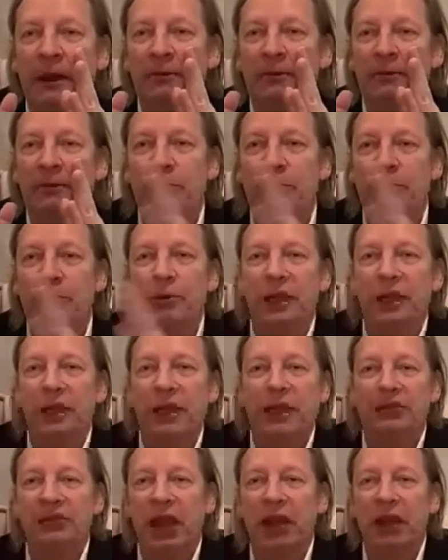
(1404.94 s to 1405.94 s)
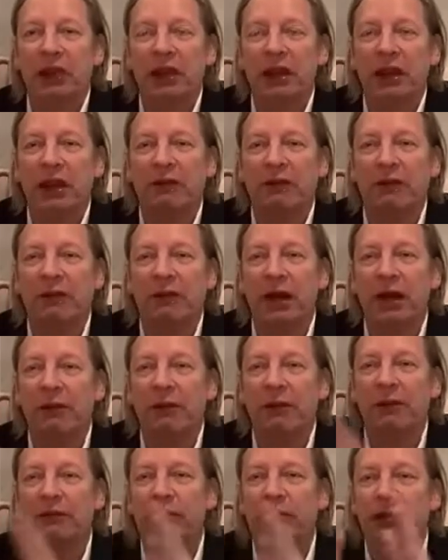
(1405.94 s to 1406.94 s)
people that get scared and give up
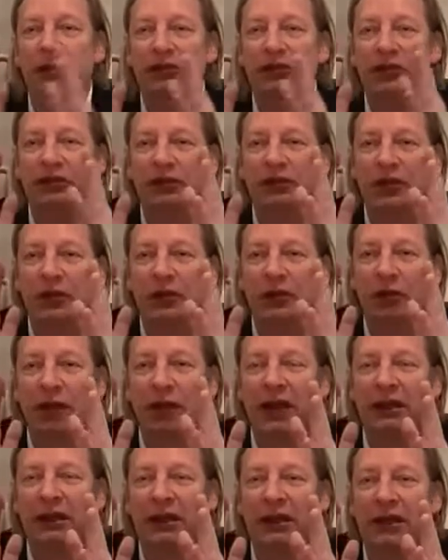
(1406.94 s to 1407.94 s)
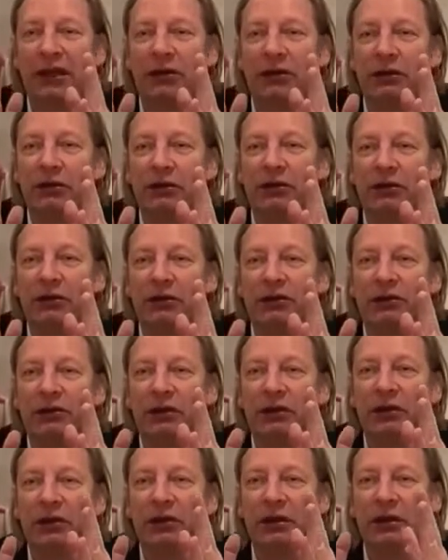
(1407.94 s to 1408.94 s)
versus the great leaders,
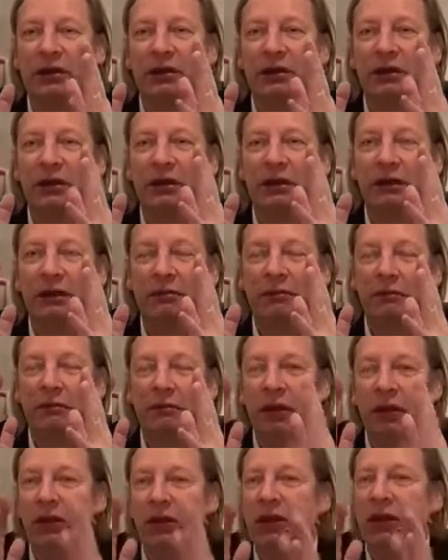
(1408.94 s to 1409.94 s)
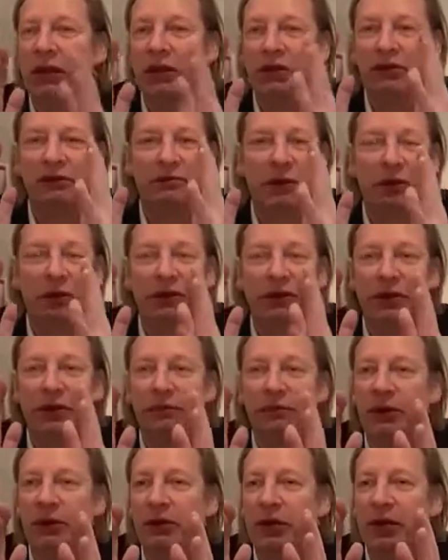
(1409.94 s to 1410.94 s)
the millionaires,
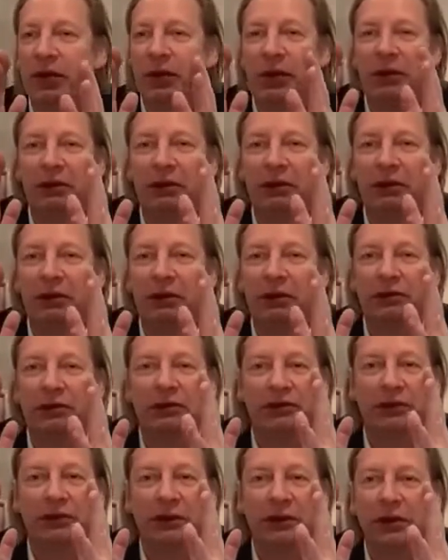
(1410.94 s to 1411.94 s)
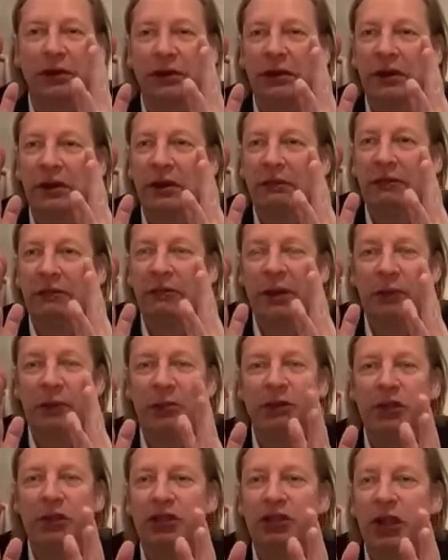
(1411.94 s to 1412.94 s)
multi-billionaires, people that change the world.
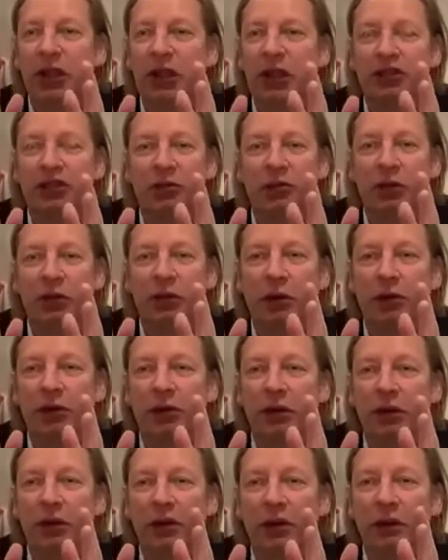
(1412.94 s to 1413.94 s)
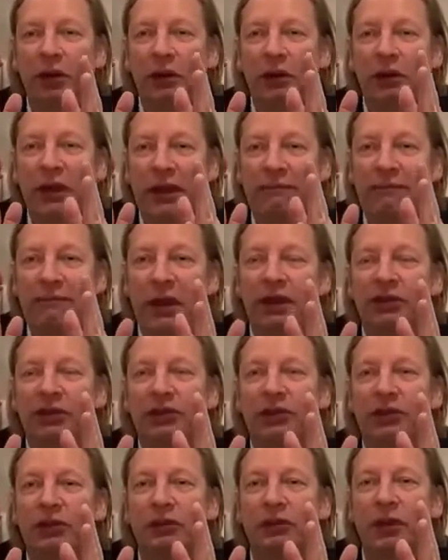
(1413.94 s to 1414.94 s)
They must do it. Their
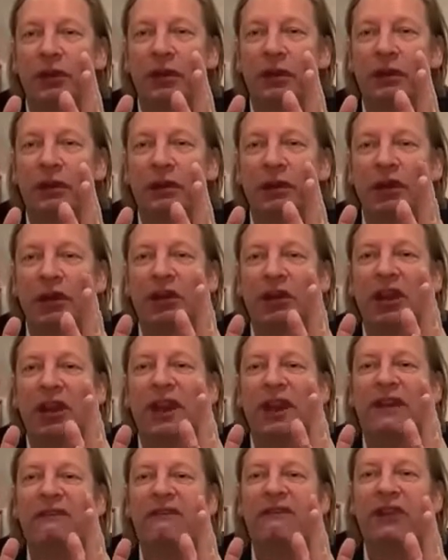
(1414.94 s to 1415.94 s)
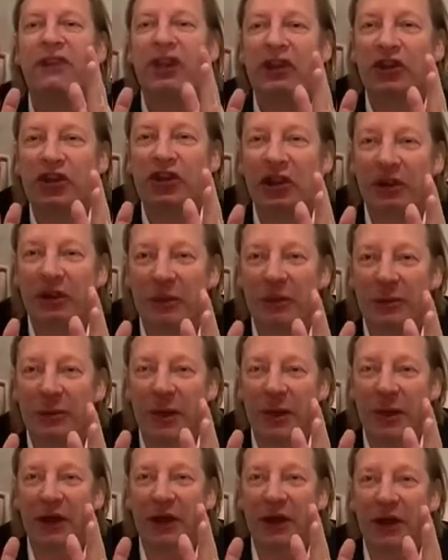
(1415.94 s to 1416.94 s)
conviction, remember that word,
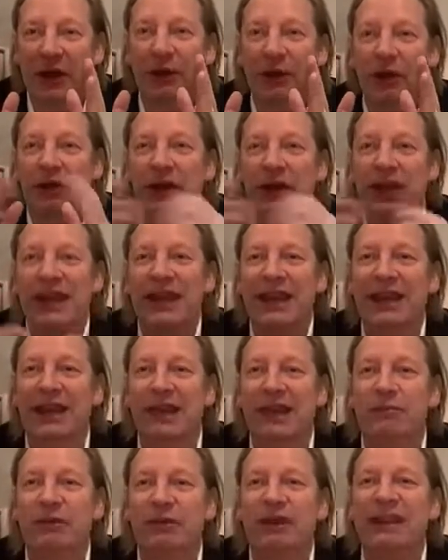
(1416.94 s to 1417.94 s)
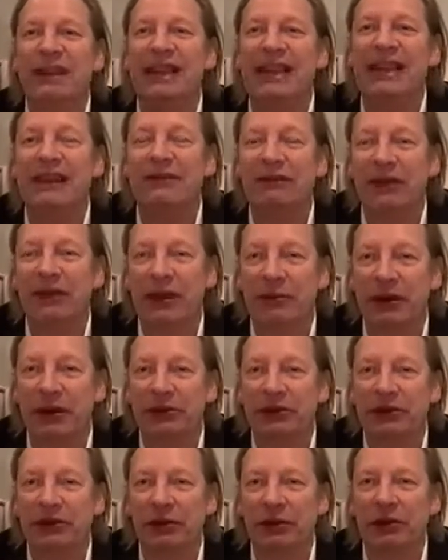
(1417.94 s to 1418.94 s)
they believe they must do it.
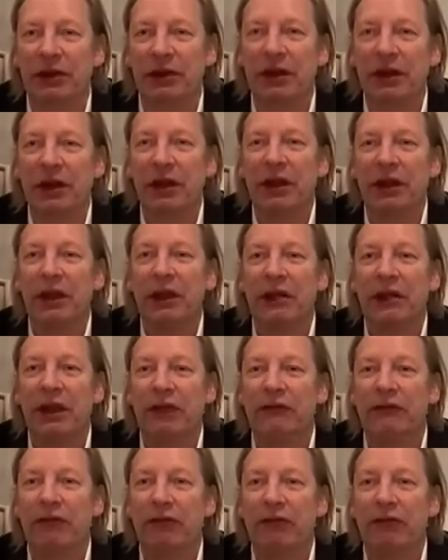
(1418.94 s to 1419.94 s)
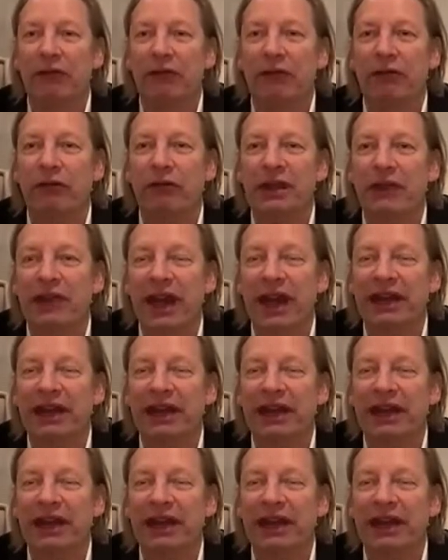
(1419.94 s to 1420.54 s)
They've written down that conviction,